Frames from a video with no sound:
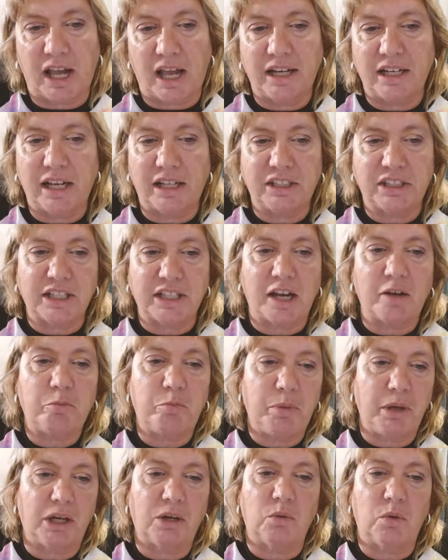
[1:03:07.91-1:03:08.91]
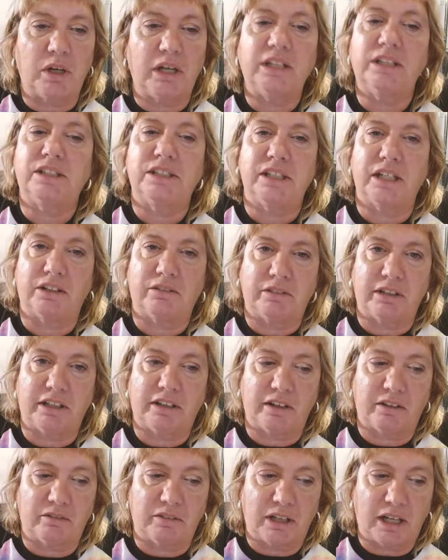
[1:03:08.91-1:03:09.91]
I, I just got to pick one and stick with
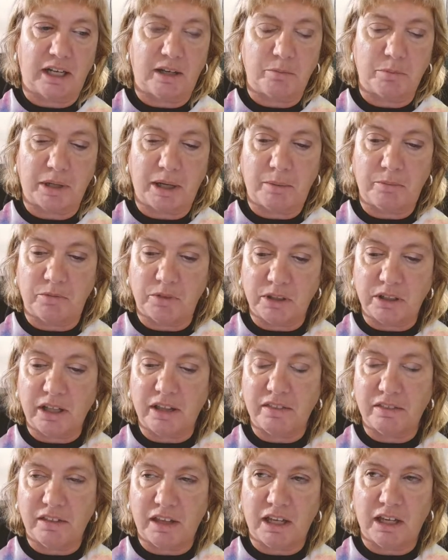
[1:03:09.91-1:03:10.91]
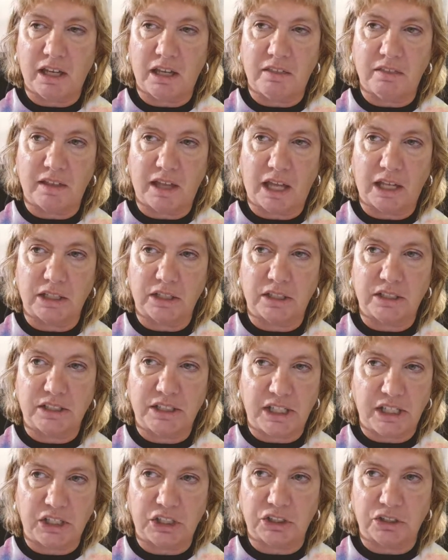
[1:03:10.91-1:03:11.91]
it. Right. But I'm really thinking that
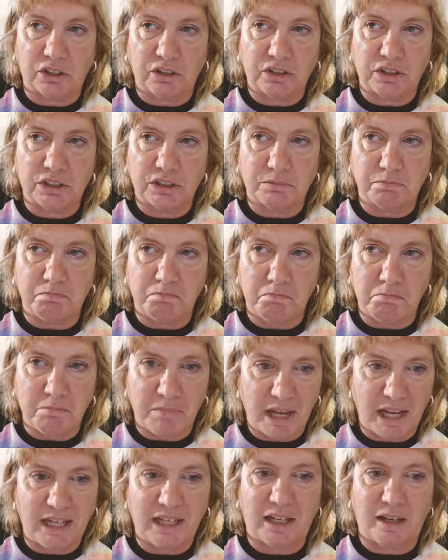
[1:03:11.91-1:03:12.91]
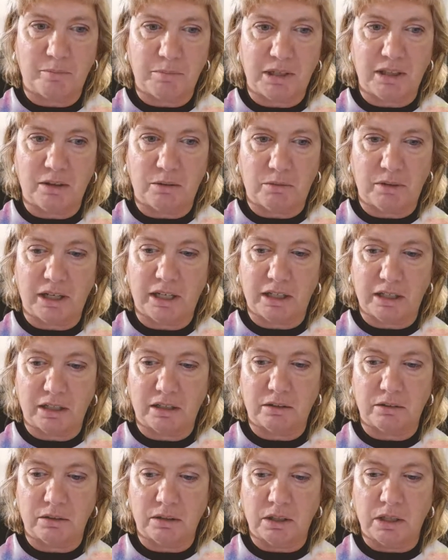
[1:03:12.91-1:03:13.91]
t-shirts may not be the way to
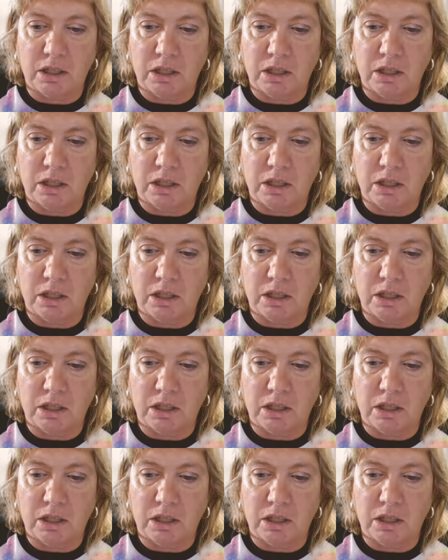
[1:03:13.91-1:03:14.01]
go.